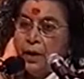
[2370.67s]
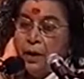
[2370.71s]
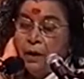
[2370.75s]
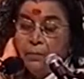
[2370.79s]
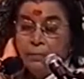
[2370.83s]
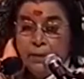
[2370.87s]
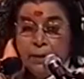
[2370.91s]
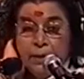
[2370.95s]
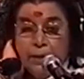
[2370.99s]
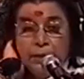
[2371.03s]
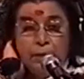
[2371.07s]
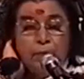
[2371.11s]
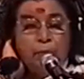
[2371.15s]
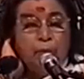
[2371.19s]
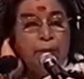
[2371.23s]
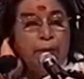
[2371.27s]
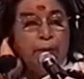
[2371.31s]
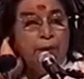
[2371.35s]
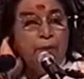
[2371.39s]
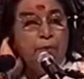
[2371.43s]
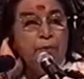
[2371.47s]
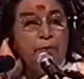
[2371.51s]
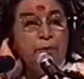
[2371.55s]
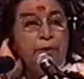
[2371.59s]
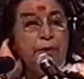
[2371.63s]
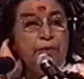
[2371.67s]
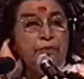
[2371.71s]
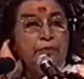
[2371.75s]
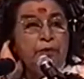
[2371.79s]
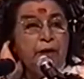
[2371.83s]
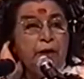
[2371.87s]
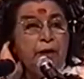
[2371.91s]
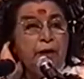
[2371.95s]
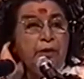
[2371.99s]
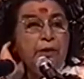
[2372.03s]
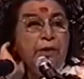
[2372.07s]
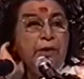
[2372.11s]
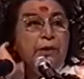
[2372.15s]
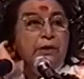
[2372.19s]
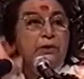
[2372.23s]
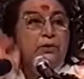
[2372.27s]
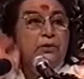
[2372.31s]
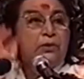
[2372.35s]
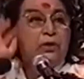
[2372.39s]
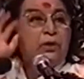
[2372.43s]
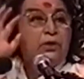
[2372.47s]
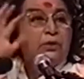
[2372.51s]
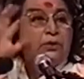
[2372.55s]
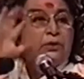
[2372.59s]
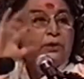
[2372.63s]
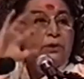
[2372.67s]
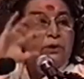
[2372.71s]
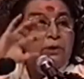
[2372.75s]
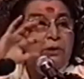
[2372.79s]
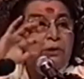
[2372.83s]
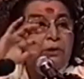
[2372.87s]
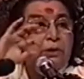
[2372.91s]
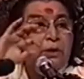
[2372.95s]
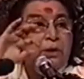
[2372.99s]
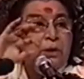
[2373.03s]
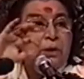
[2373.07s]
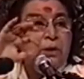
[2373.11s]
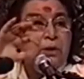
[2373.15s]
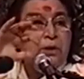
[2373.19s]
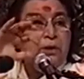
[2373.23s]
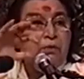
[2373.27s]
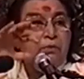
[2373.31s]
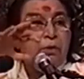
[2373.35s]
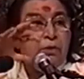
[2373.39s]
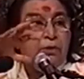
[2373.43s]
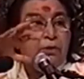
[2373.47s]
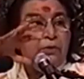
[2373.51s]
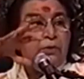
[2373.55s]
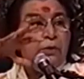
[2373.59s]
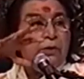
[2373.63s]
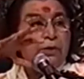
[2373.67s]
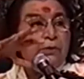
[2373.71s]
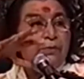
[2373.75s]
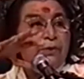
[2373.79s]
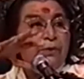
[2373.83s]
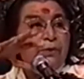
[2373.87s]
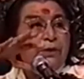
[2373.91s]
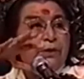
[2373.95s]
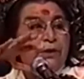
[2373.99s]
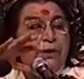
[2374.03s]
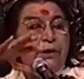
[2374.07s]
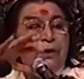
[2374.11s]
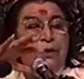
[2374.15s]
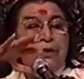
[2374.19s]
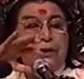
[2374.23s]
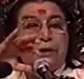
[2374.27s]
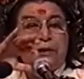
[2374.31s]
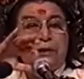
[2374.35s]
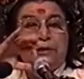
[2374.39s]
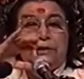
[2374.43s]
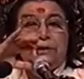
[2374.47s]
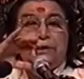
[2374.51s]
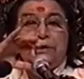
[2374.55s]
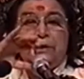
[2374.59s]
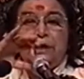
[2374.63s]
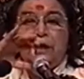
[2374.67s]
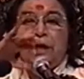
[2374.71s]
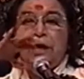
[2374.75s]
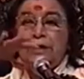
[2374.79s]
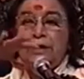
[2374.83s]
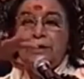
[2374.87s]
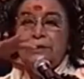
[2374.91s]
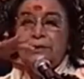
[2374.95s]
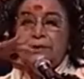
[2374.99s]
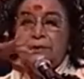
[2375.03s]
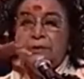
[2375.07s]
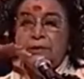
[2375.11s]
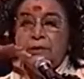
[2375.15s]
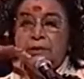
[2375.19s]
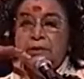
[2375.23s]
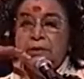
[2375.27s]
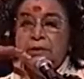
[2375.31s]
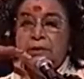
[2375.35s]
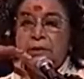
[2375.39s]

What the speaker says: But when we start exhausting whatever limited energy it has,